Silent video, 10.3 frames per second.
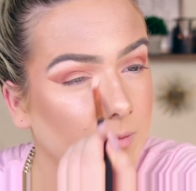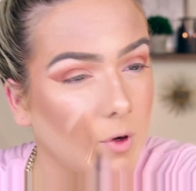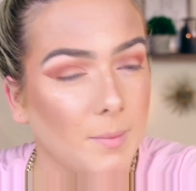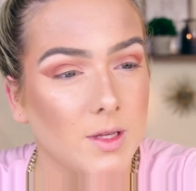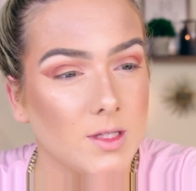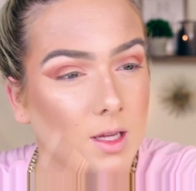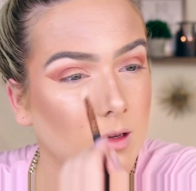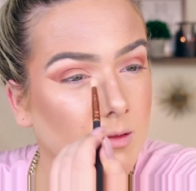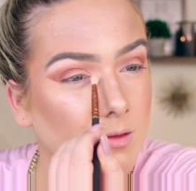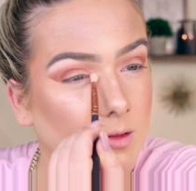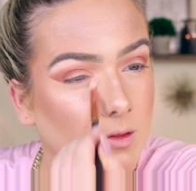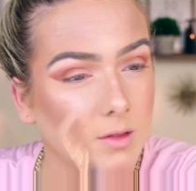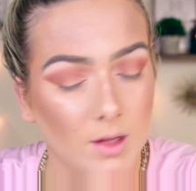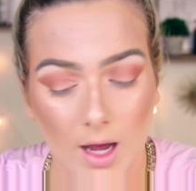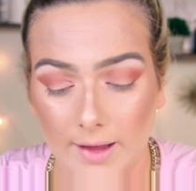what am I saying?
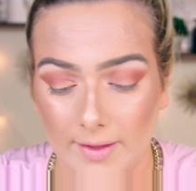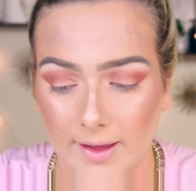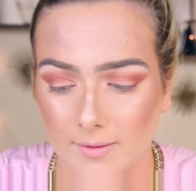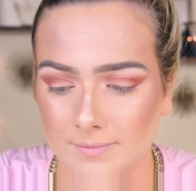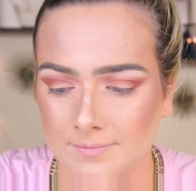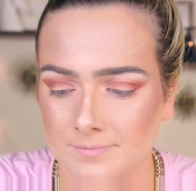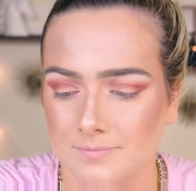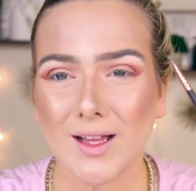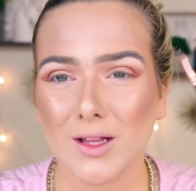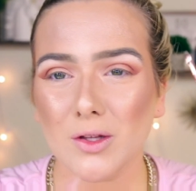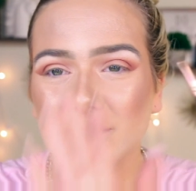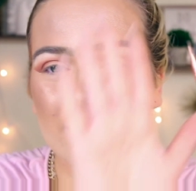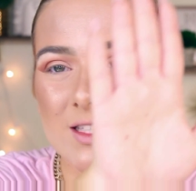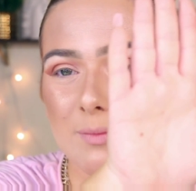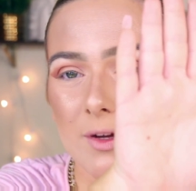The highlight. It looks
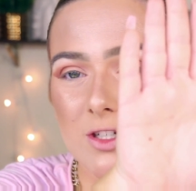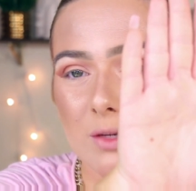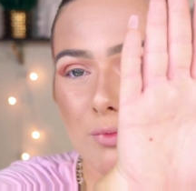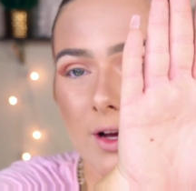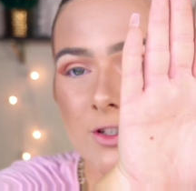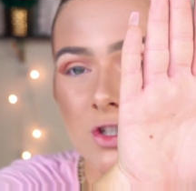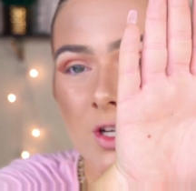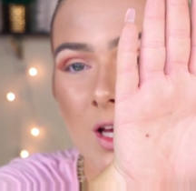like a smudging brush